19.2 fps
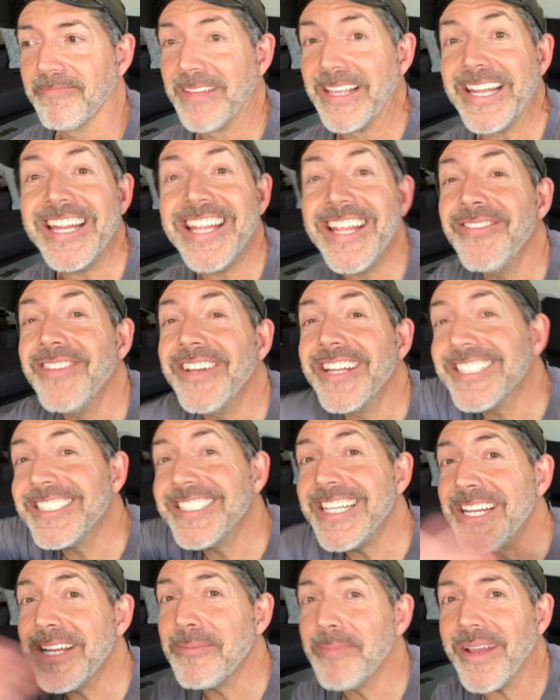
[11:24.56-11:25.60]
It even
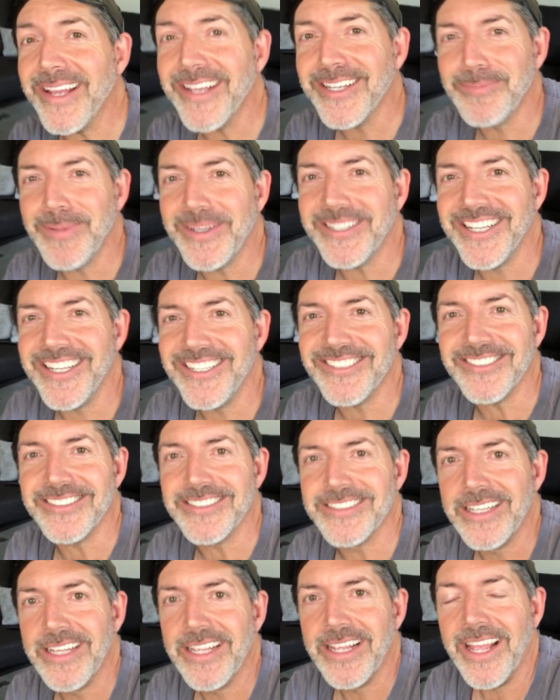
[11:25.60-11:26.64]
exceeded my
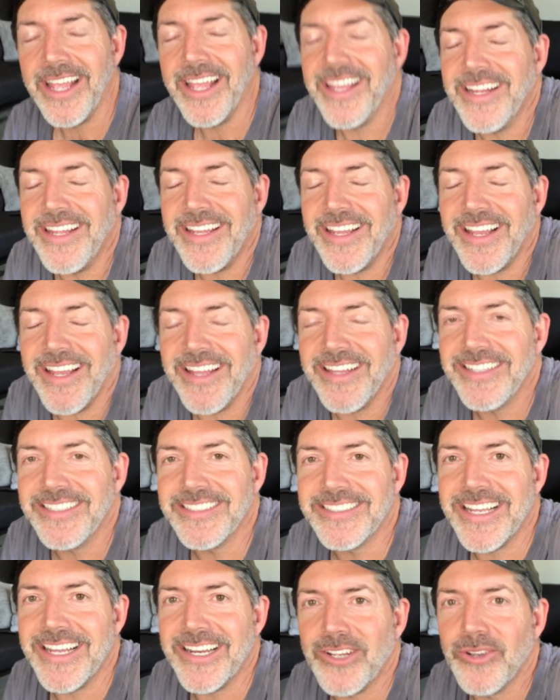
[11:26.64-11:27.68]
expectations. And I think
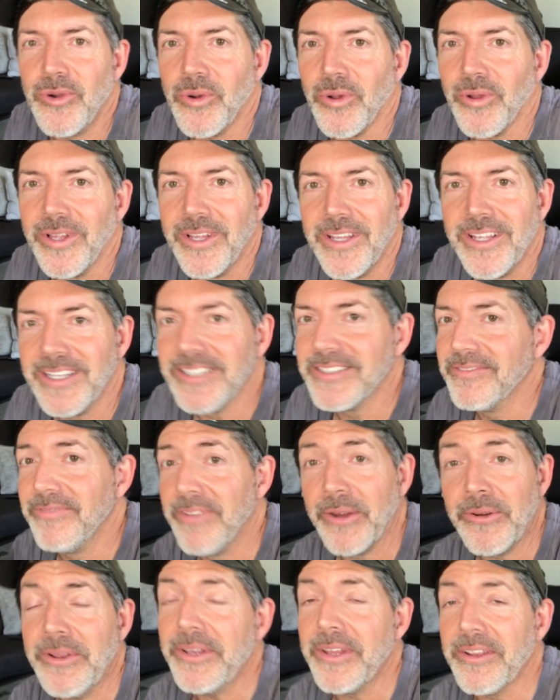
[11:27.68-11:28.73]
it's kind of cool. It's
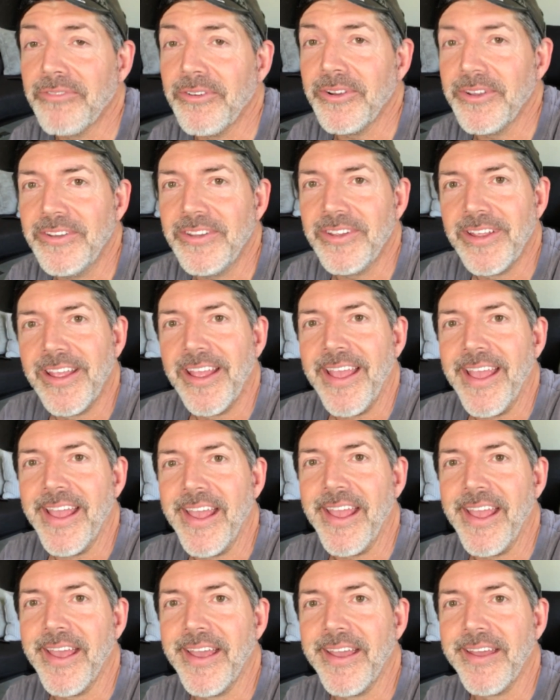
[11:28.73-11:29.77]
very different,
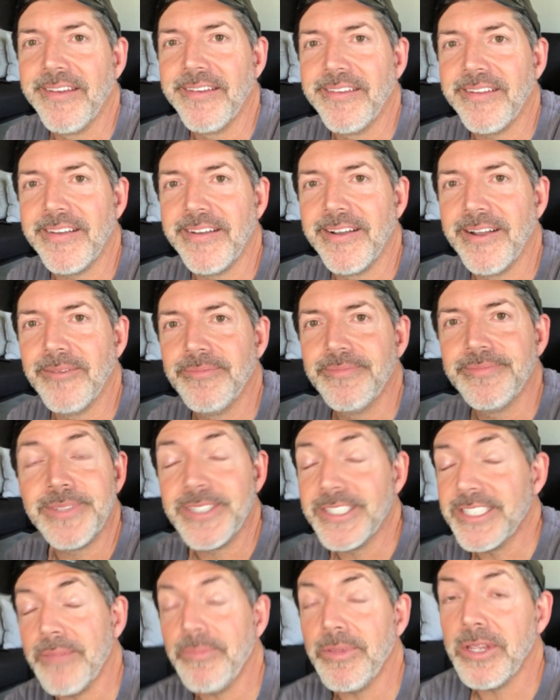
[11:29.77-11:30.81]
and
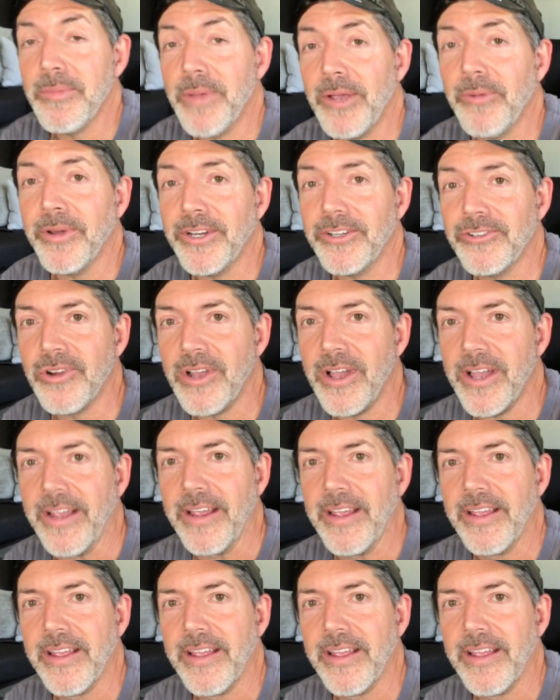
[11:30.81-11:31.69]
it's something you might want to try.